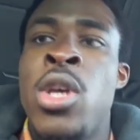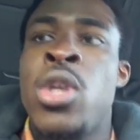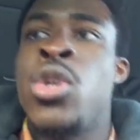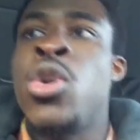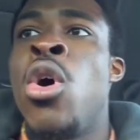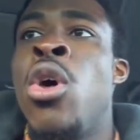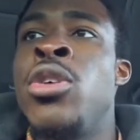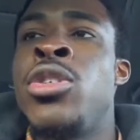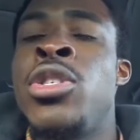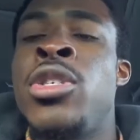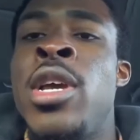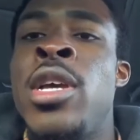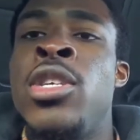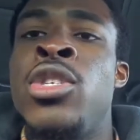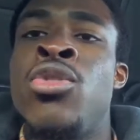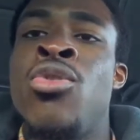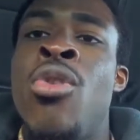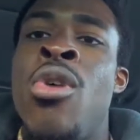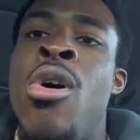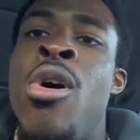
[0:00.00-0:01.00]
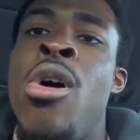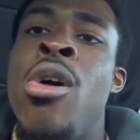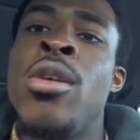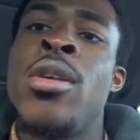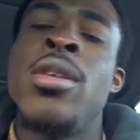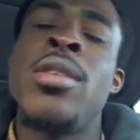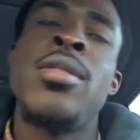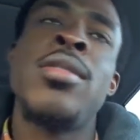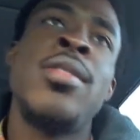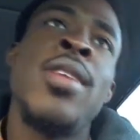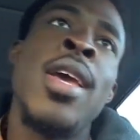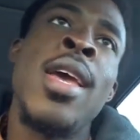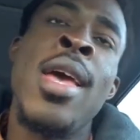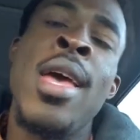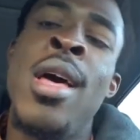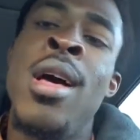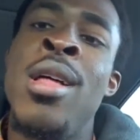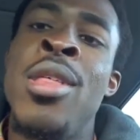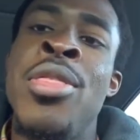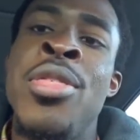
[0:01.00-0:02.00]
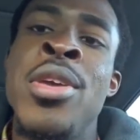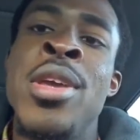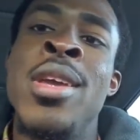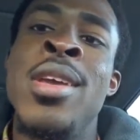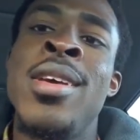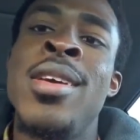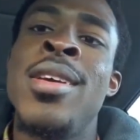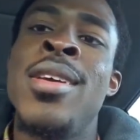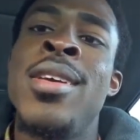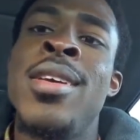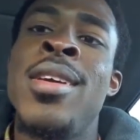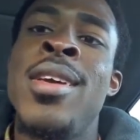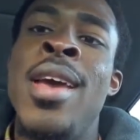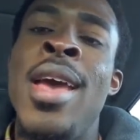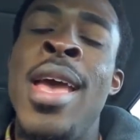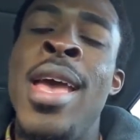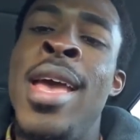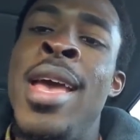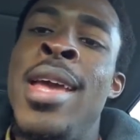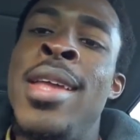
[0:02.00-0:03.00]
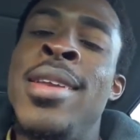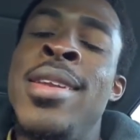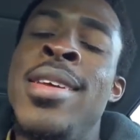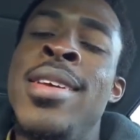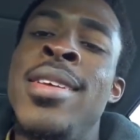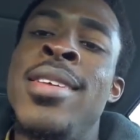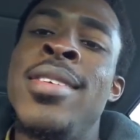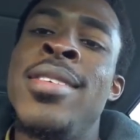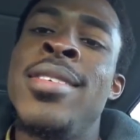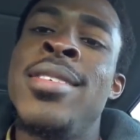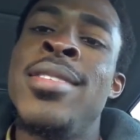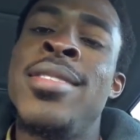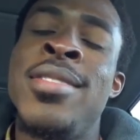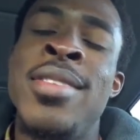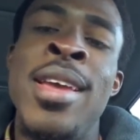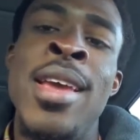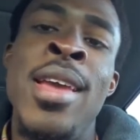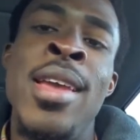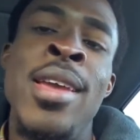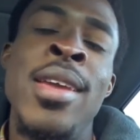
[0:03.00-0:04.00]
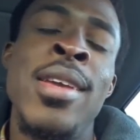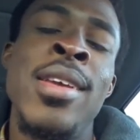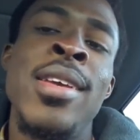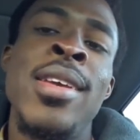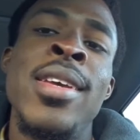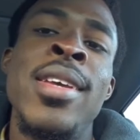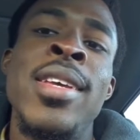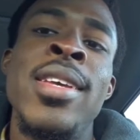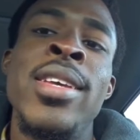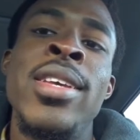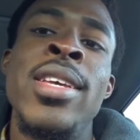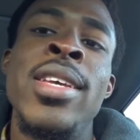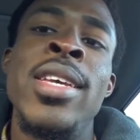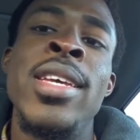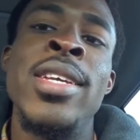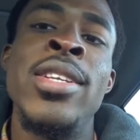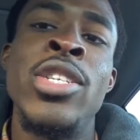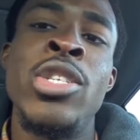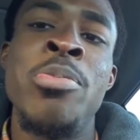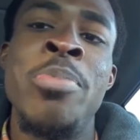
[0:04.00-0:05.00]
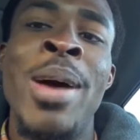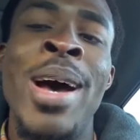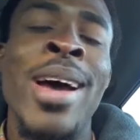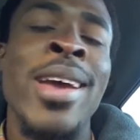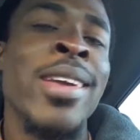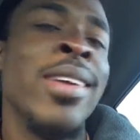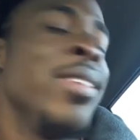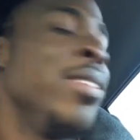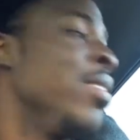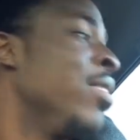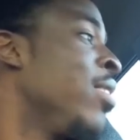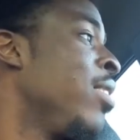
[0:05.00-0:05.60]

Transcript: Y'all stay strong, stay healthy, and stay inspired.